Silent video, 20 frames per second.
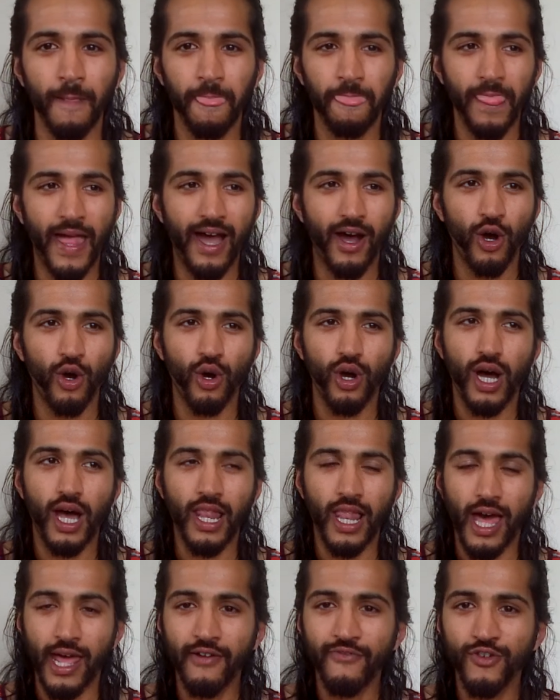Now, a
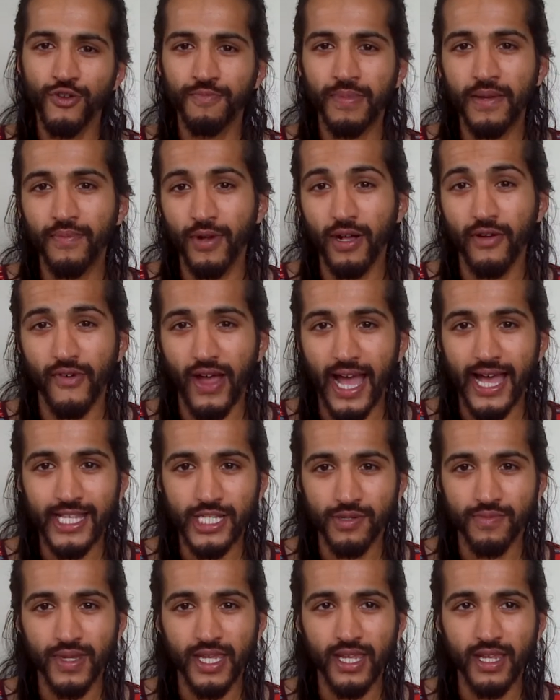lot of you people have
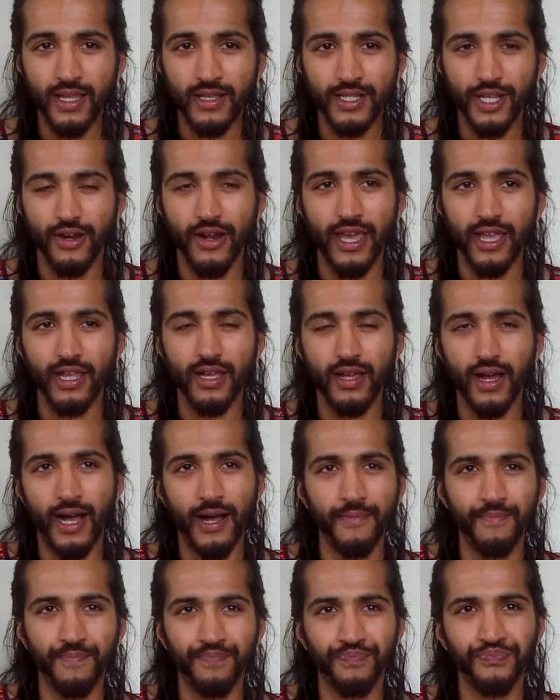asked me,
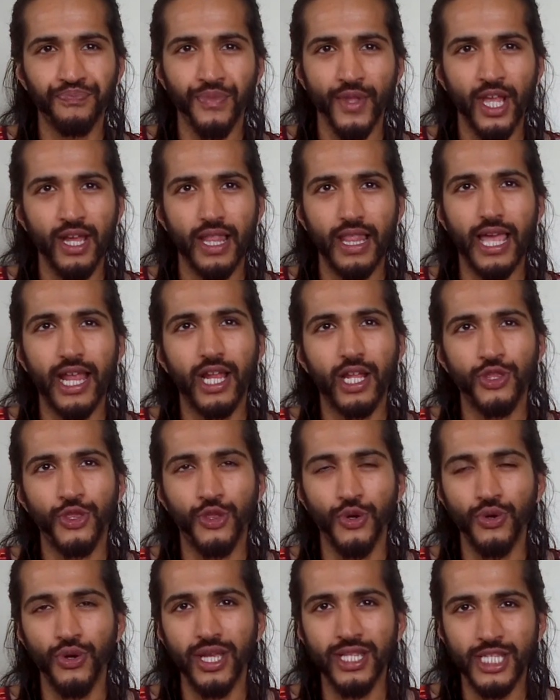like
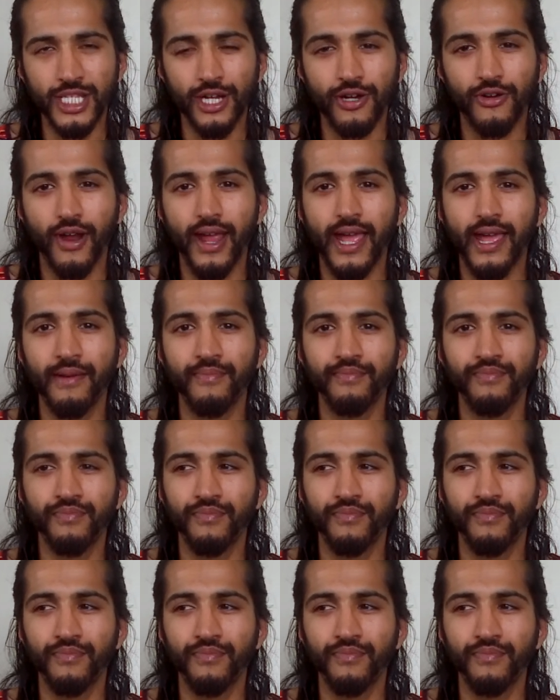through Instagram,